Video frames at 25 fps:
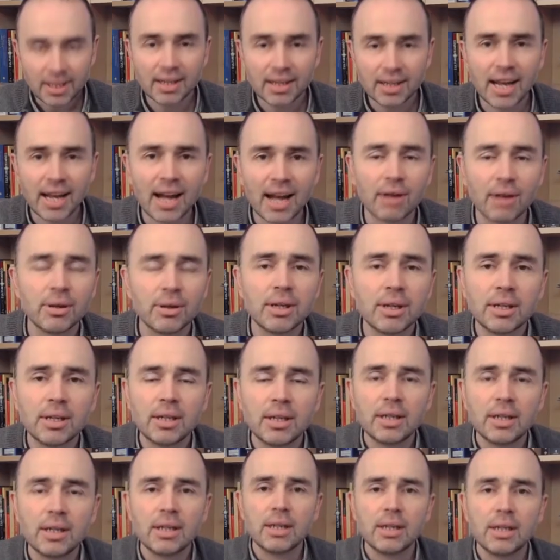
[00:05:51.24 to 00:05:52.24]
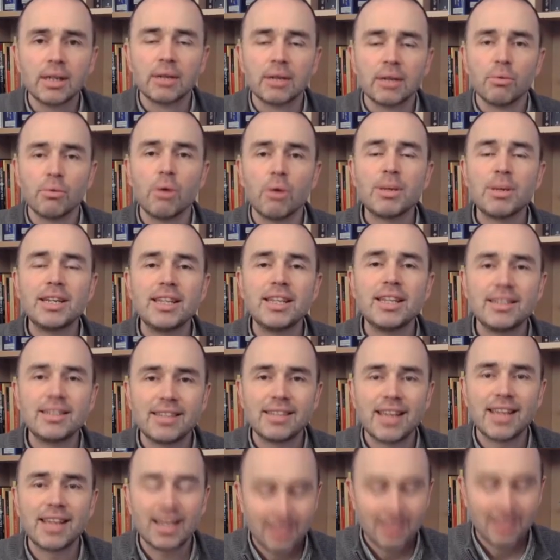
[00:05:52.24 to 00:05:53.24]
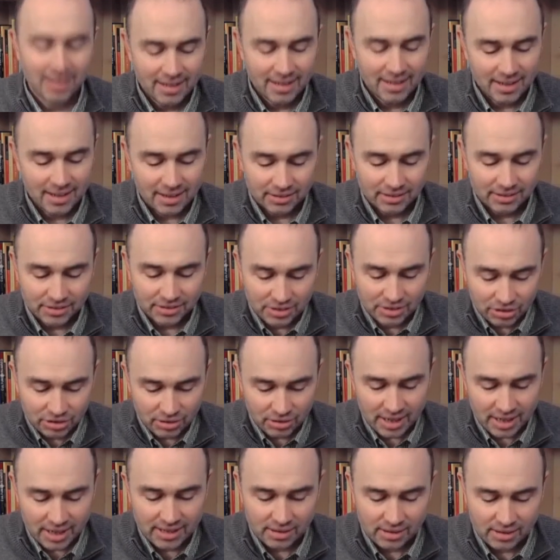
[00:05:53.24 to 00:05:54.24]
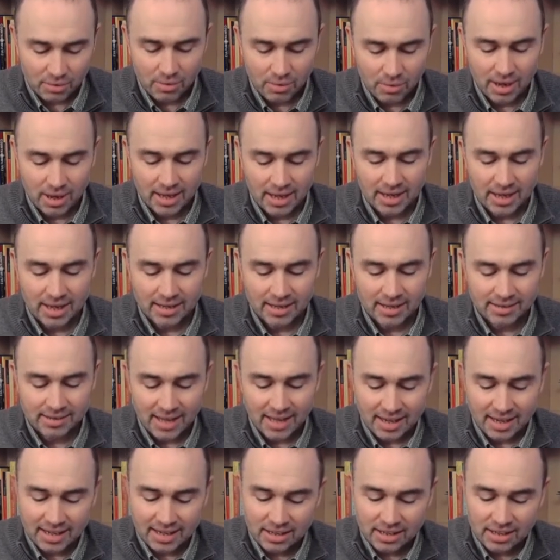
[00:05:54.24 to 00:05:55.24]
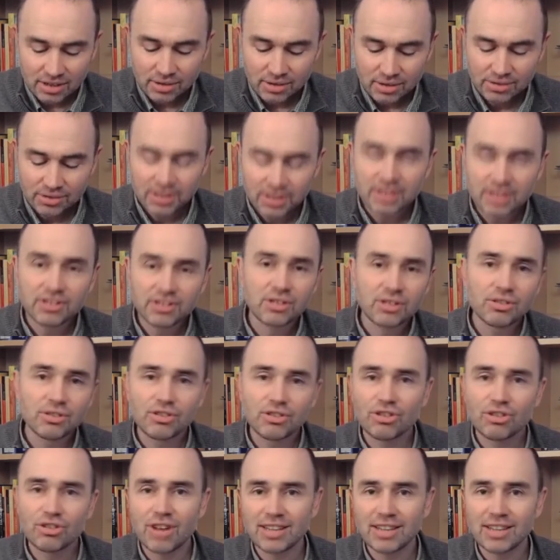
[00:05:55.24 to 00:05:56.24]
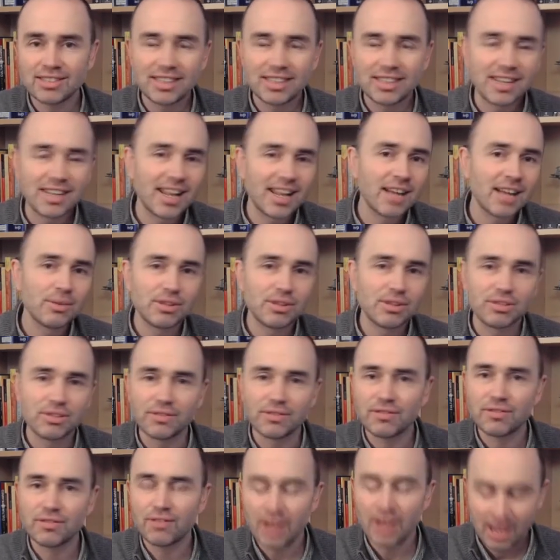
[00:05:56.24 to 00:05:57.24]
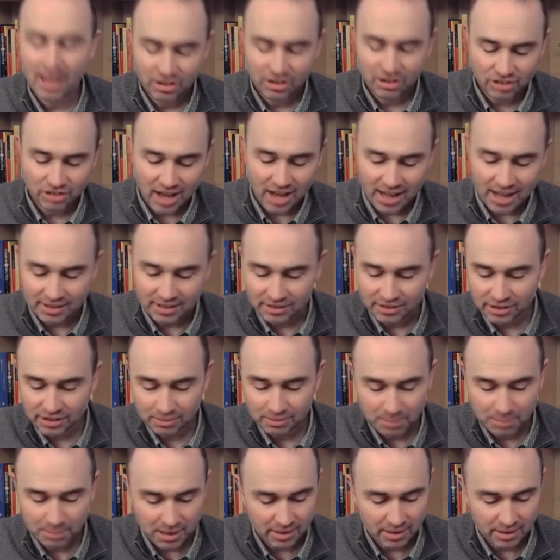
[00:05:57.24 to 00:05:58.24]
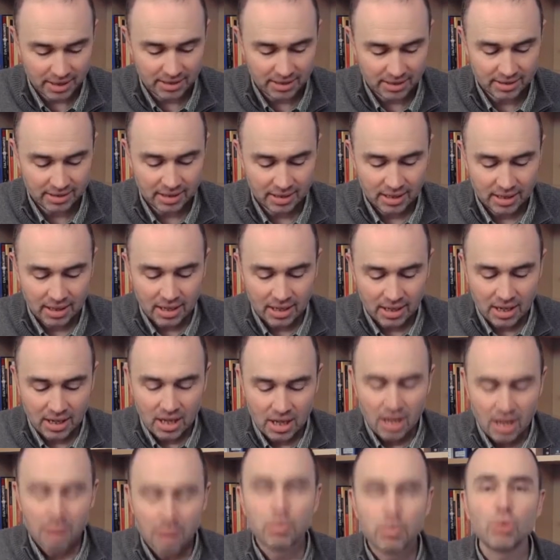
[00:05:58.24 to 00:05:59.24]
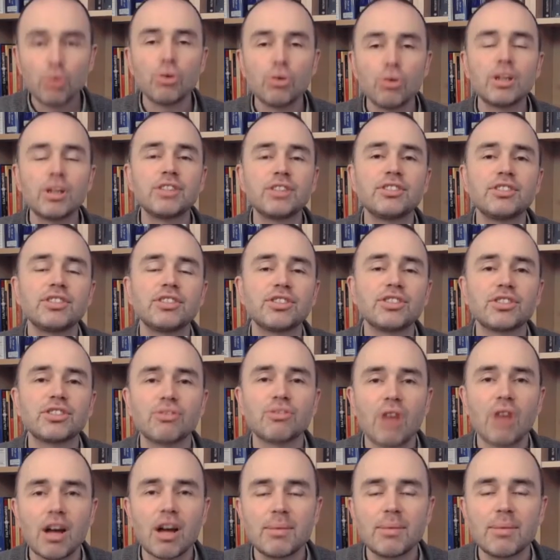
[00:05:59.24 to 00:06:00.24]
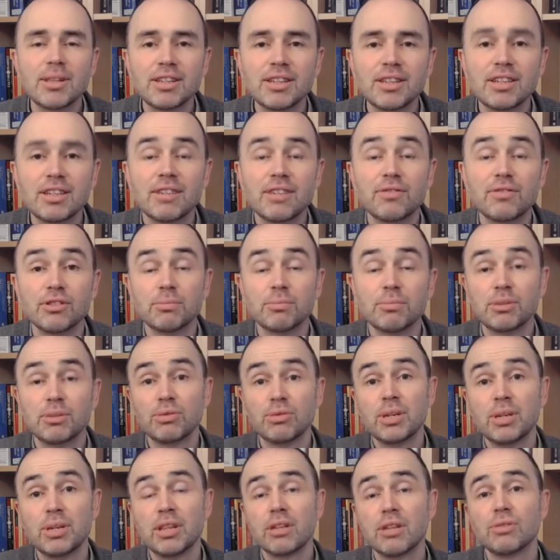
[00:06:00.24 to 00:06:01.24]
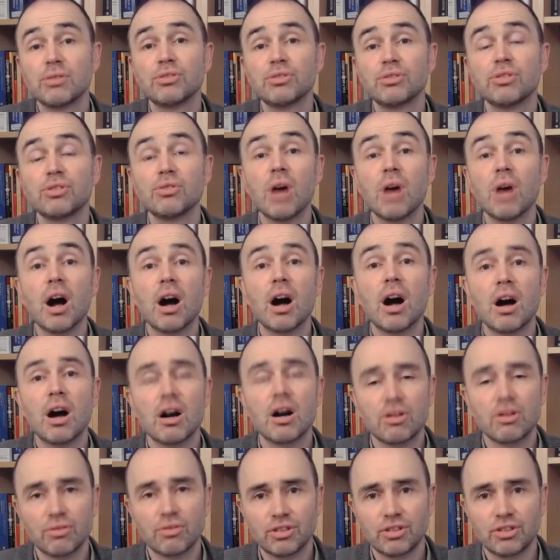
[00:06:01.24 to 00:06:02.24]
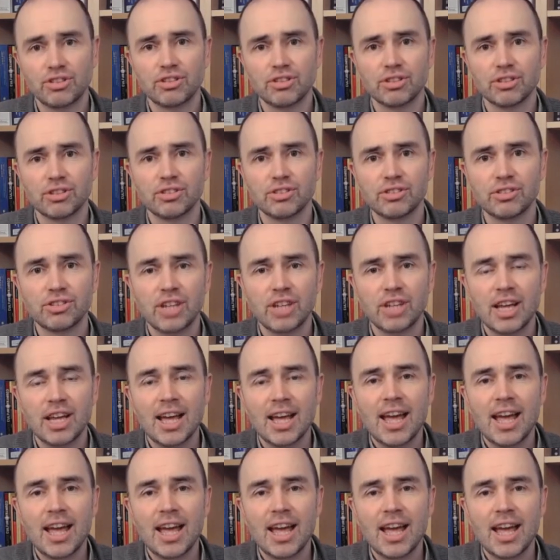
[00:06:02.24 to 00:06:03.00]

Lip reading: Now, what we need to get clear straight away is that in using this contrasting language of flesh and spirit, Paul is describing the difference between those who are Christians